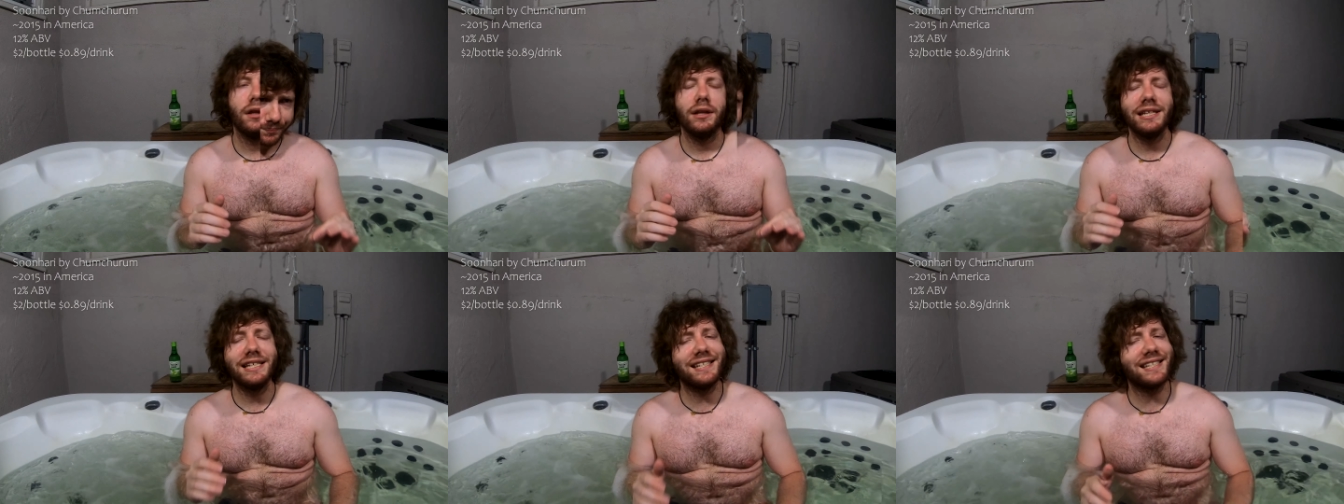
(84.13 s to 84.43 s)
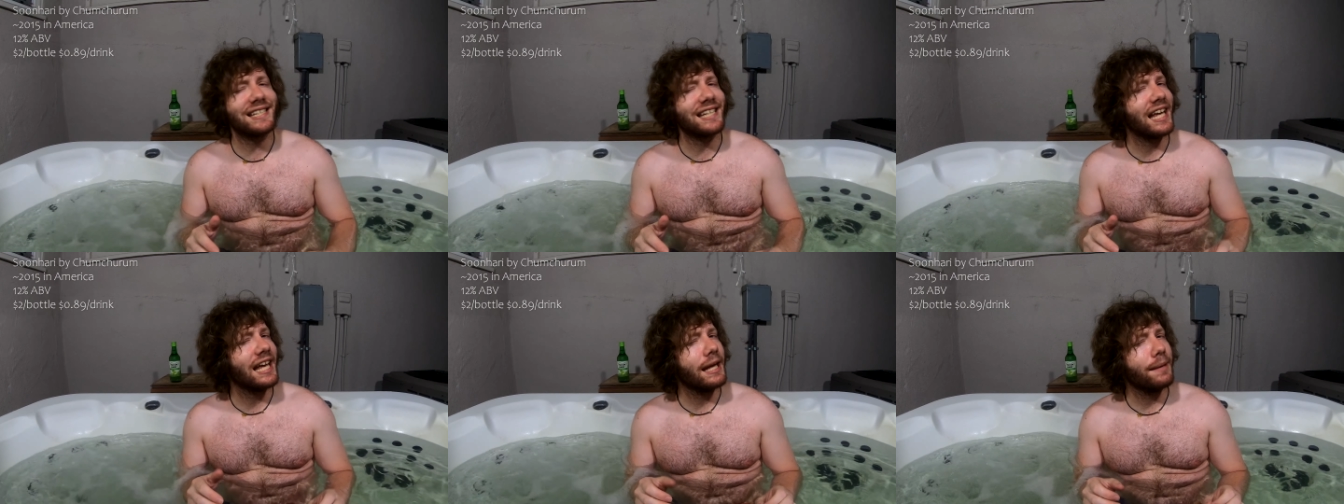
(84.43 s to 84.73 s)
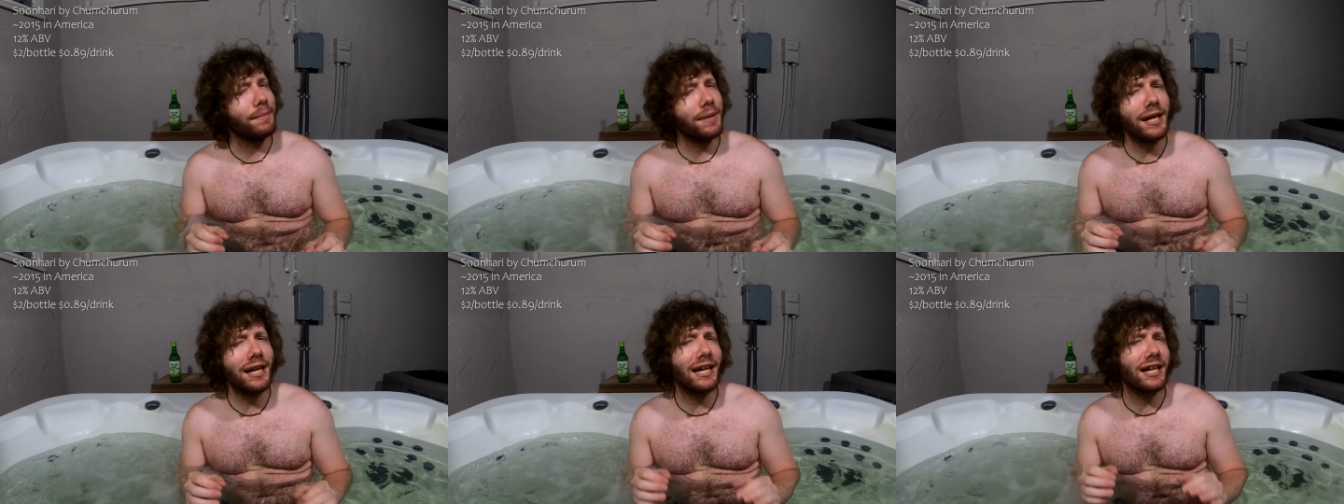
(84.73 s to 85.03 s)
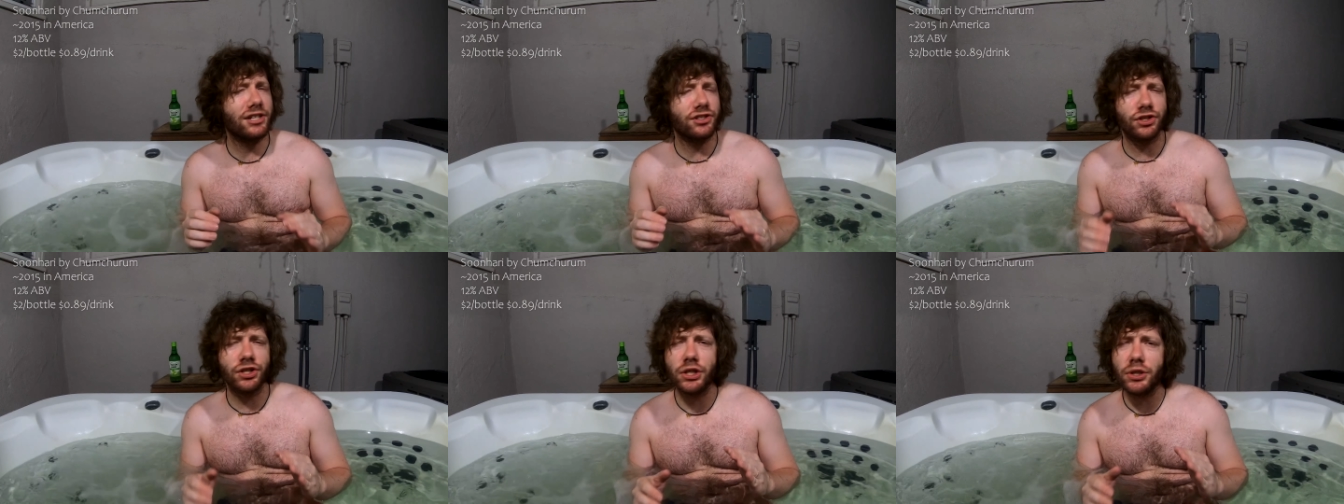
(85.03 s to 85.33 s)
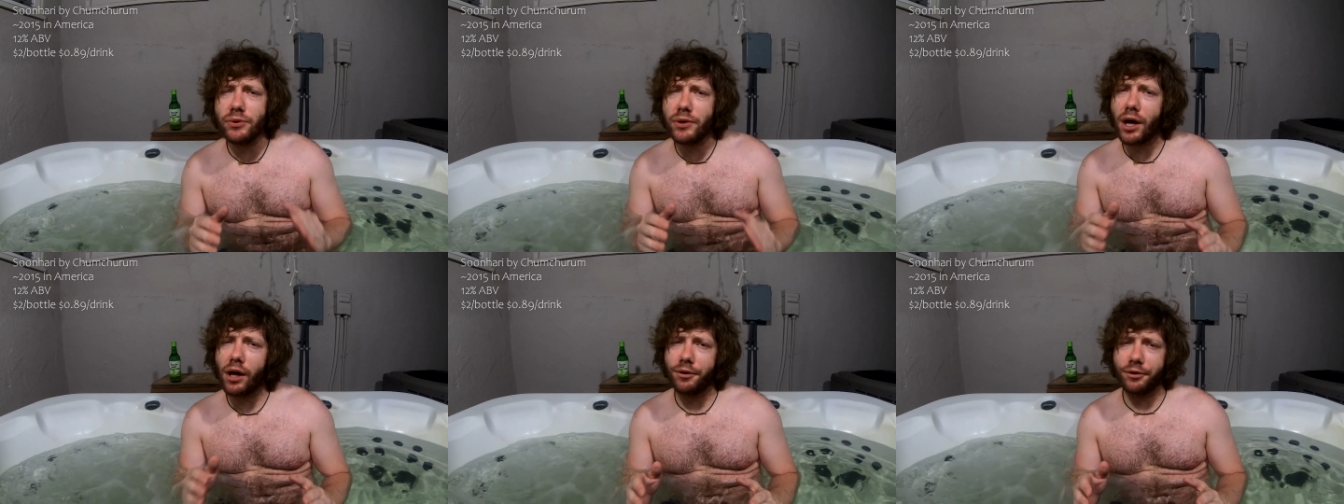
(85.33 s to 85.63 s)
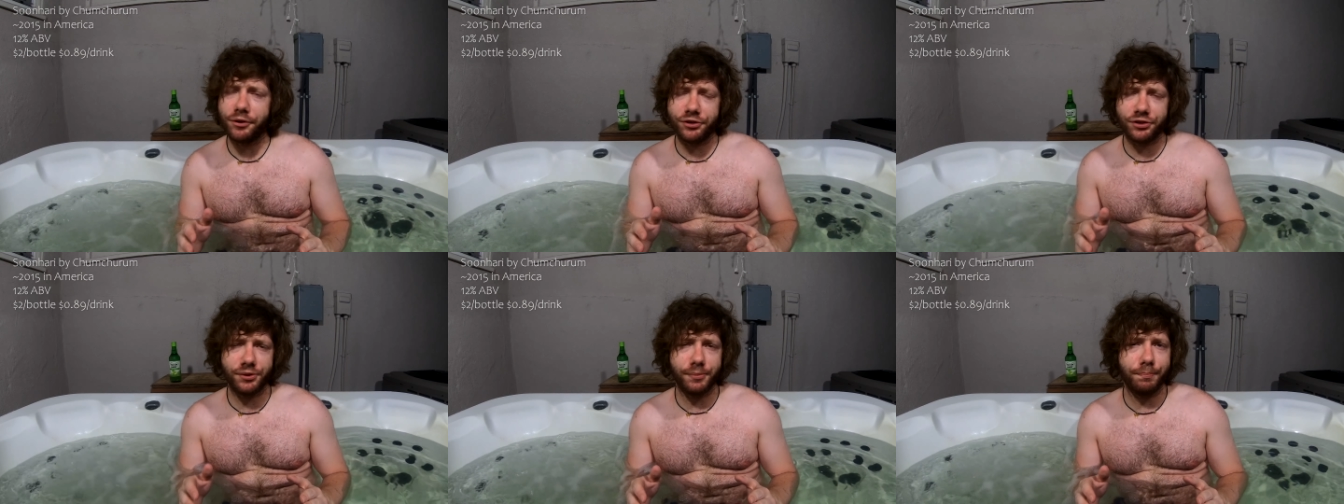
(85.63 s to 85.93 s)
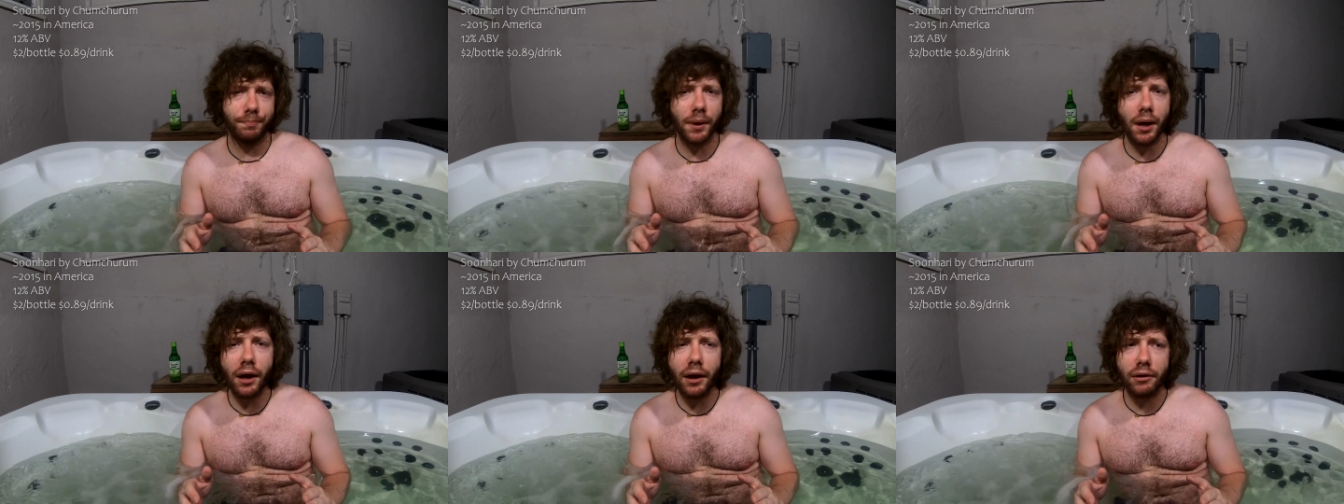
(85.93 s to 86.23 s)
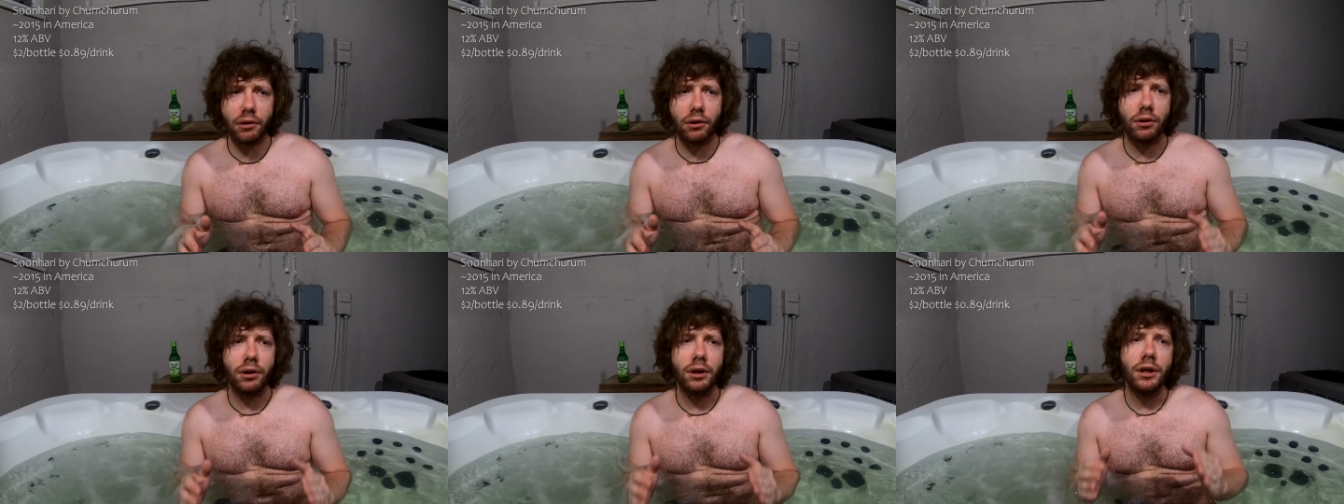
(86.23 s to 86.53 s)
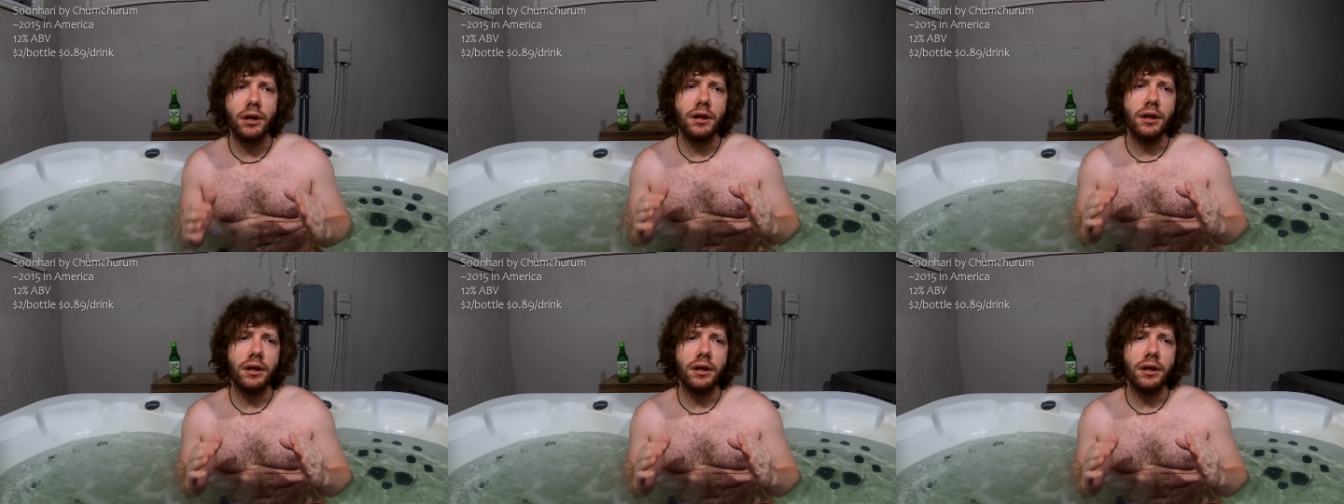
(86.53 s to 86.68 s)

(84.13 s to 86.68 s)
These came in at $2 a bottle,